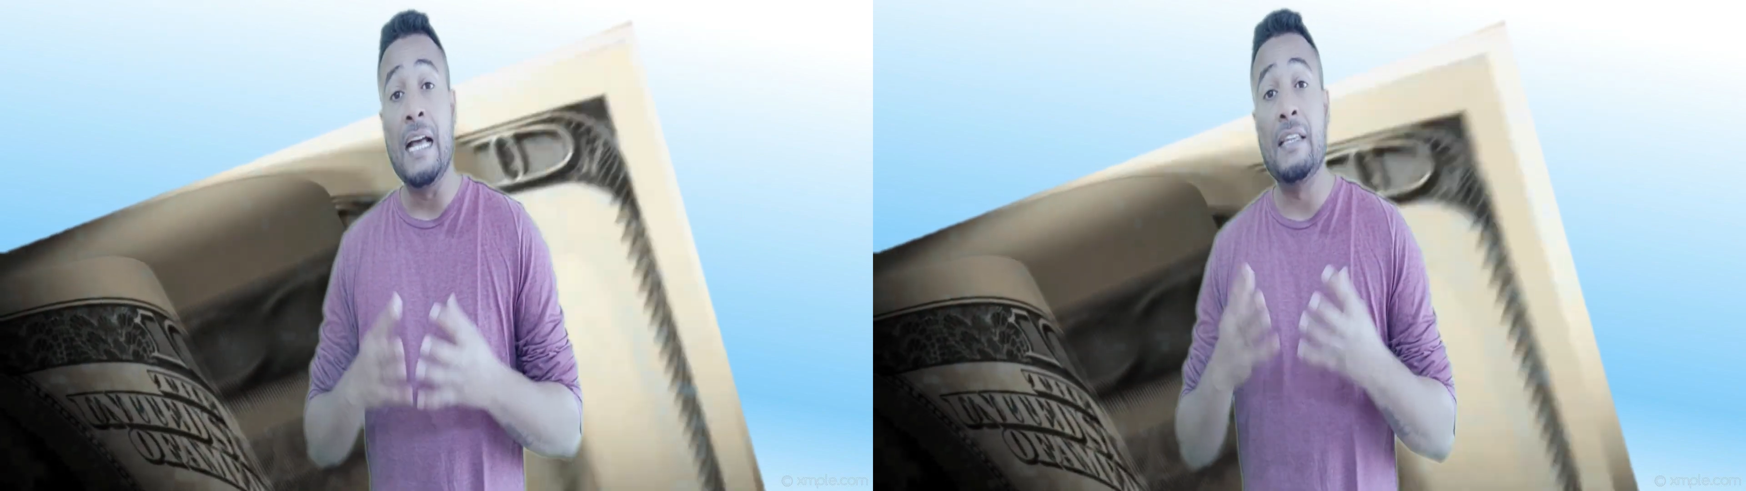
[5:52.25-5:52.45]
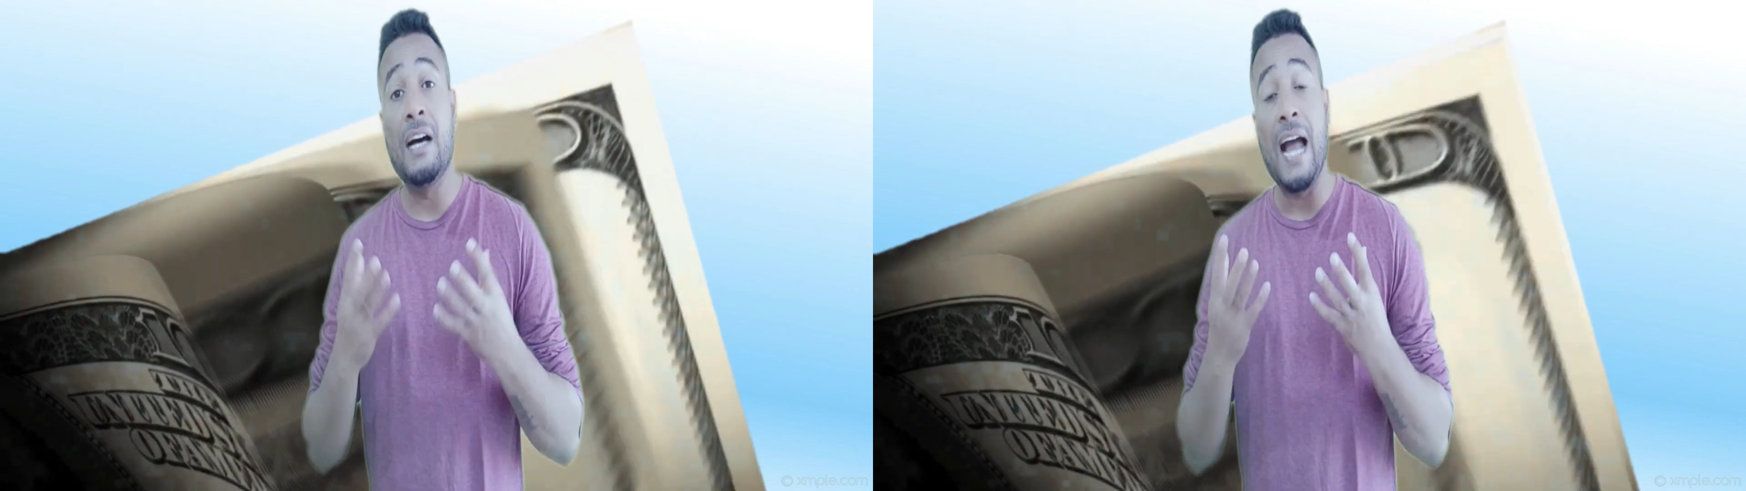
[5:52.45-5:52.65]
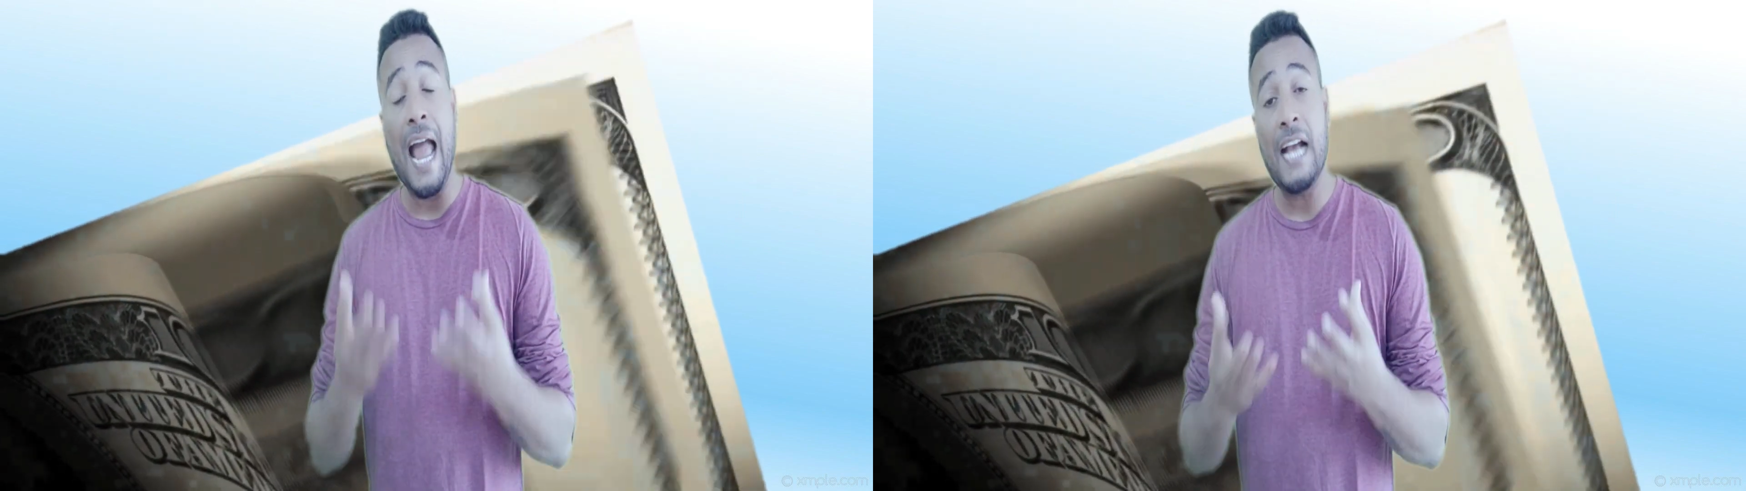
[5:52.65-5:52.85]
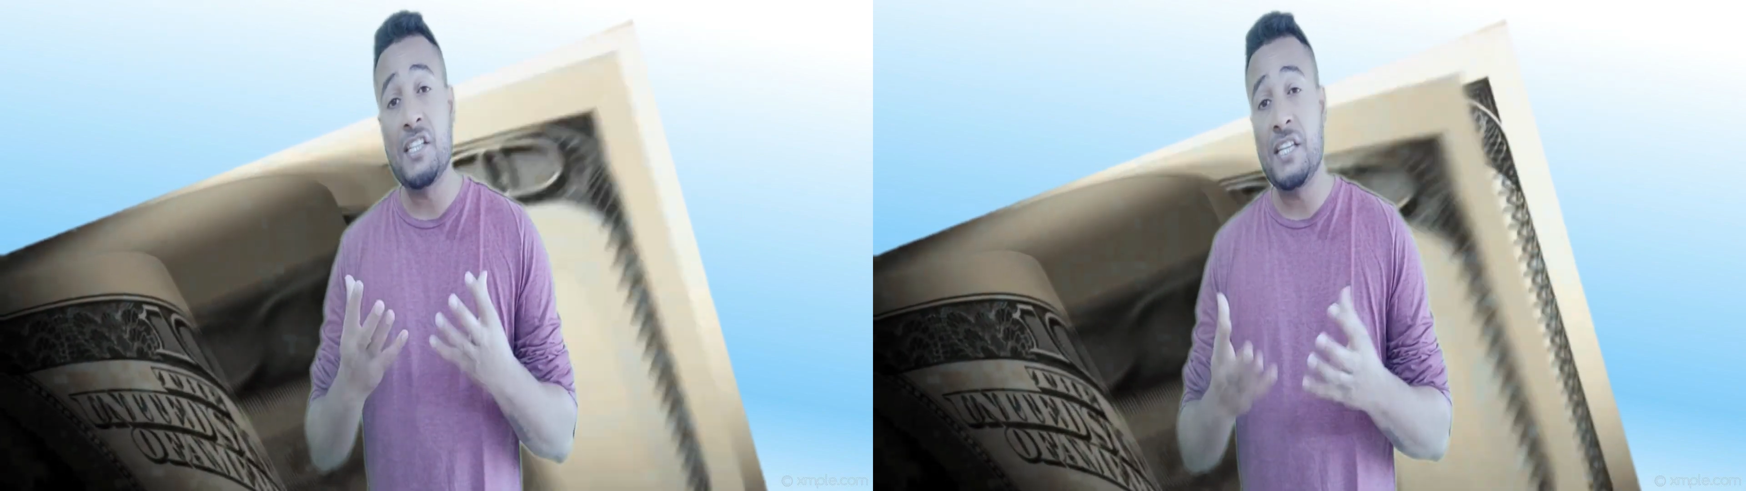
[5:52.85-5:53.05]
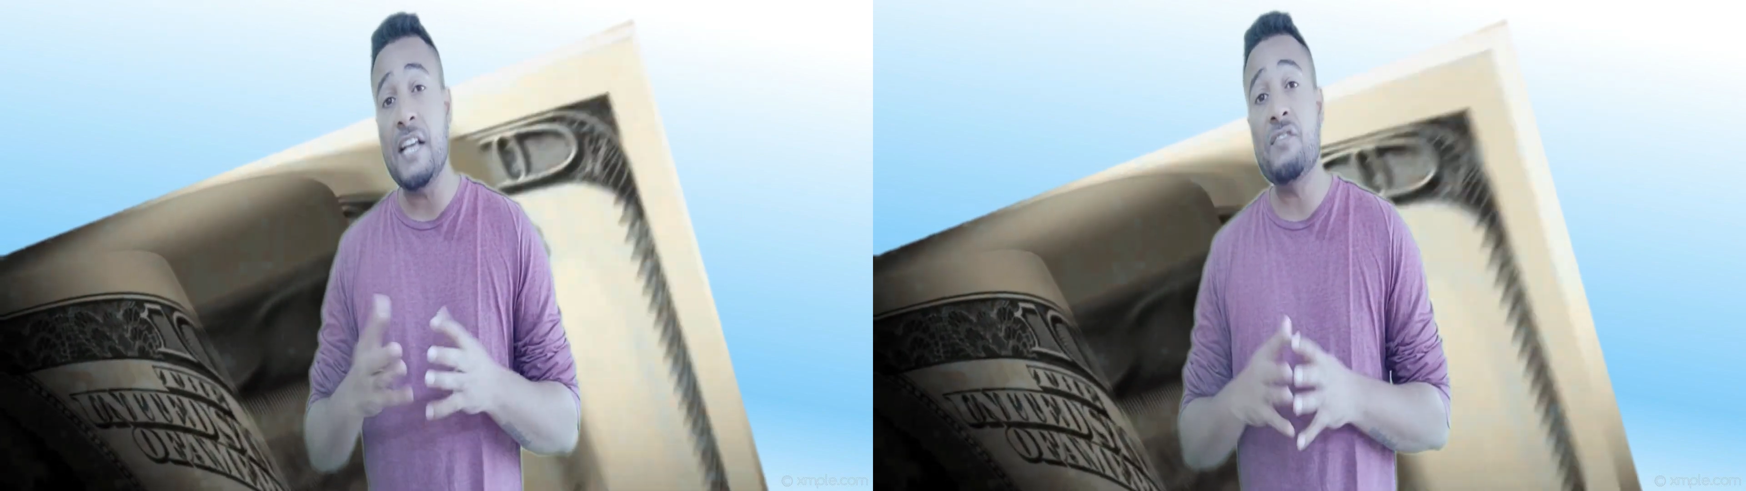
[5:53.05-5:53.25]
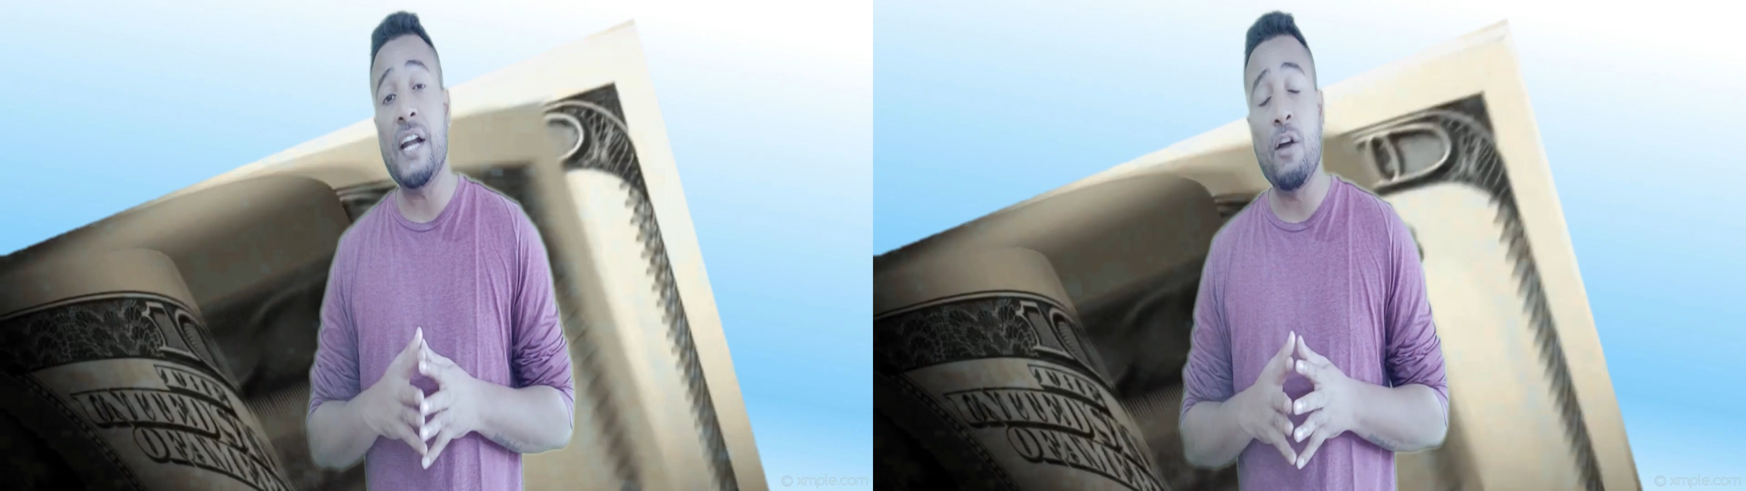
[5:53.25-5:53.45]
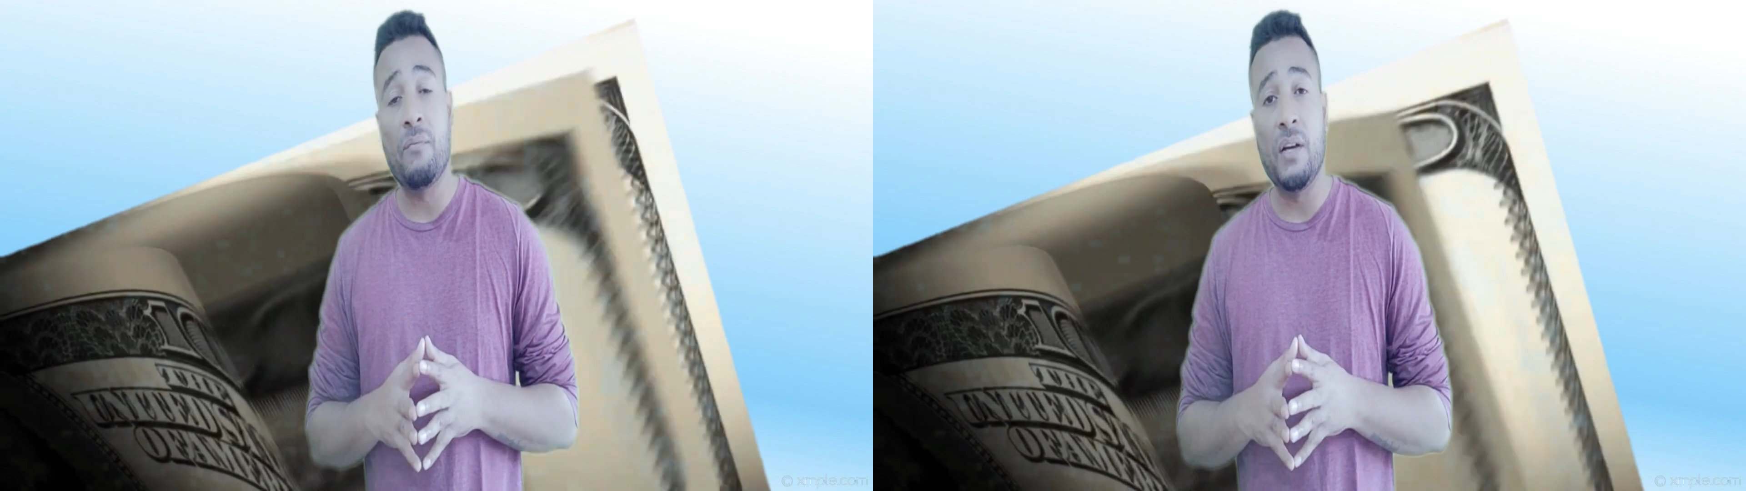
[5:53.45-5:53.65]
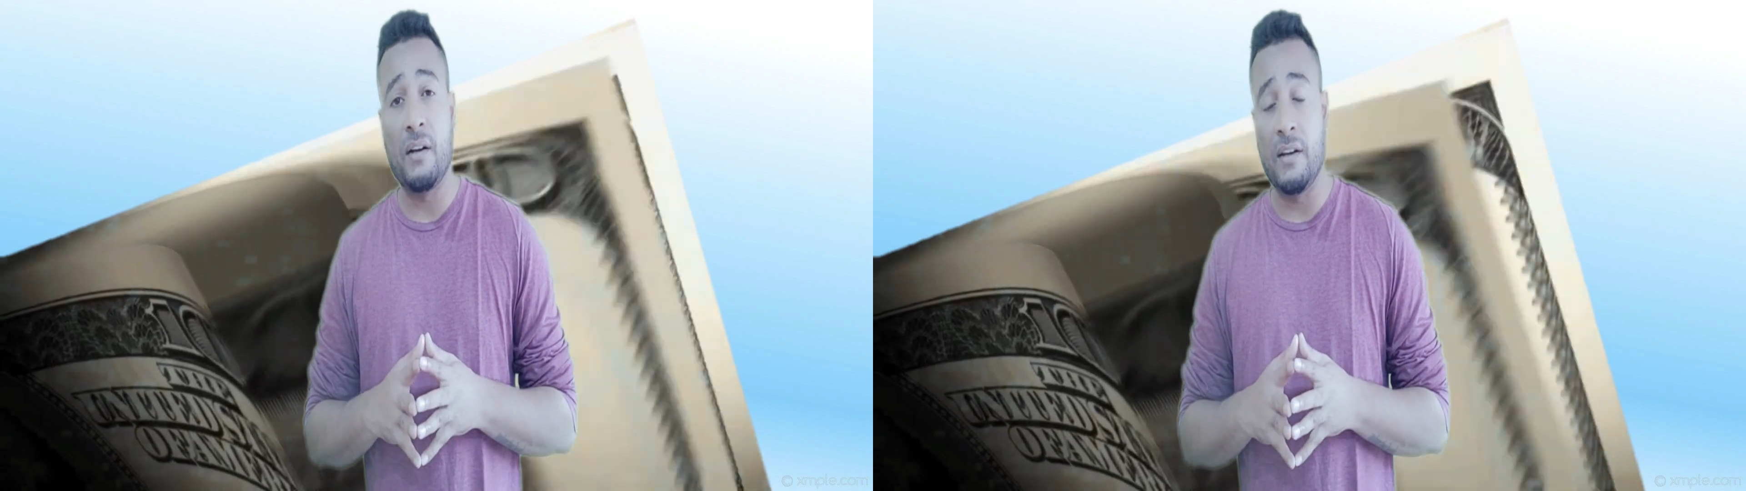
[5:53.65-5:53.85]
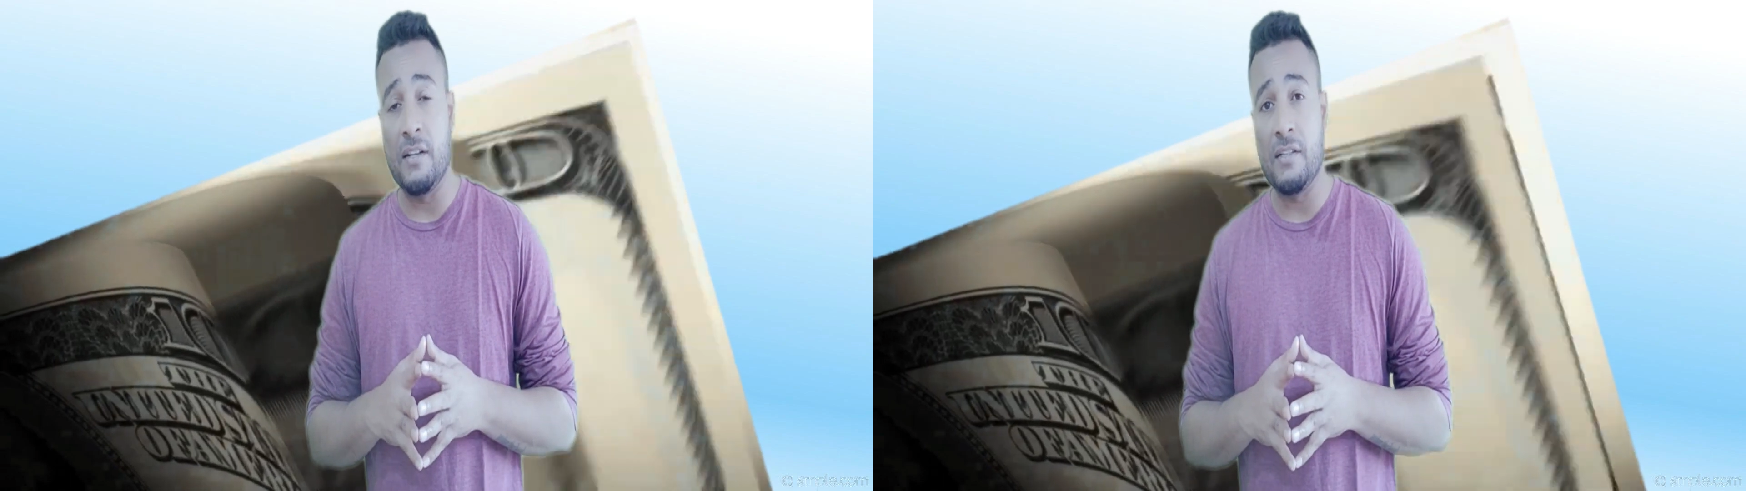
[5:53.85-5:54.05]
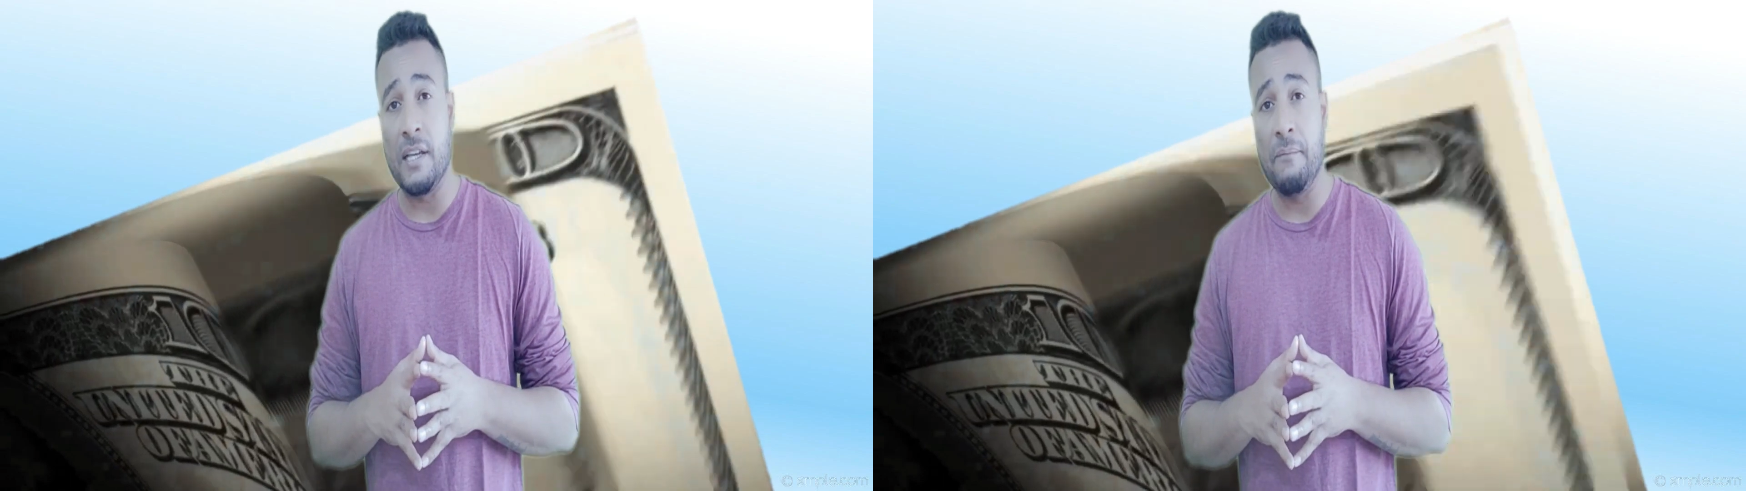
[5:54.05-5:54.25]
the exchange rate of the
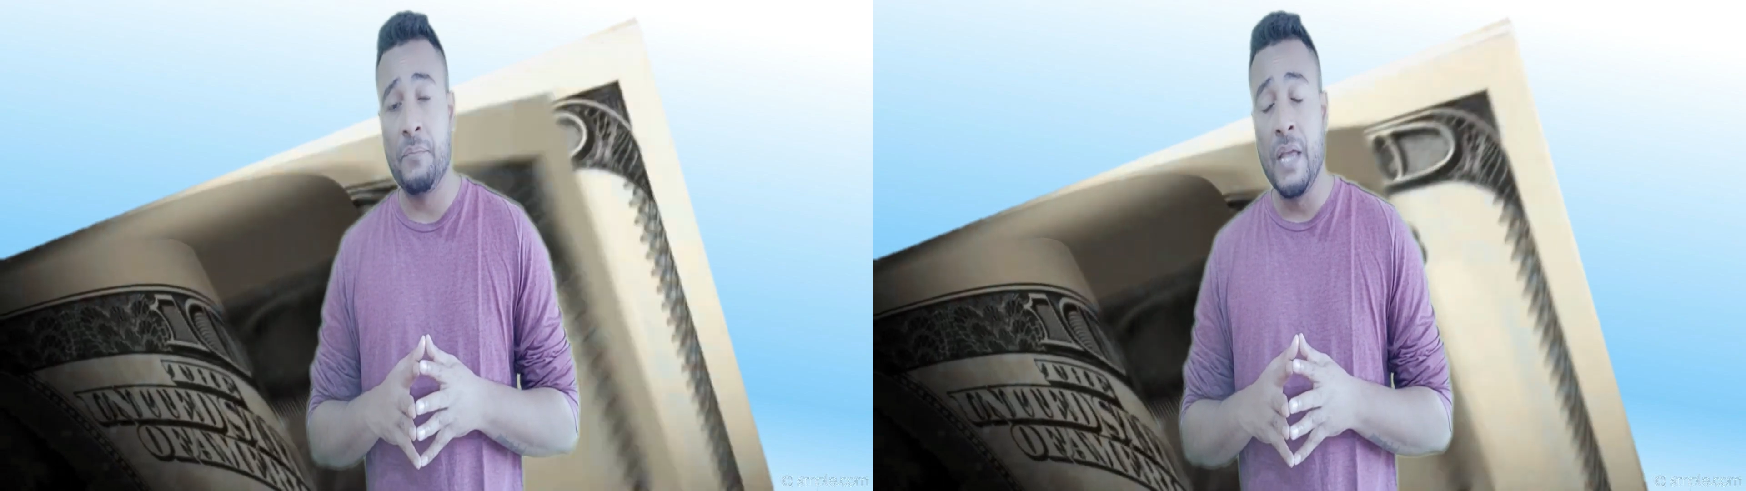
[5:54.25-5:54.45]
currency,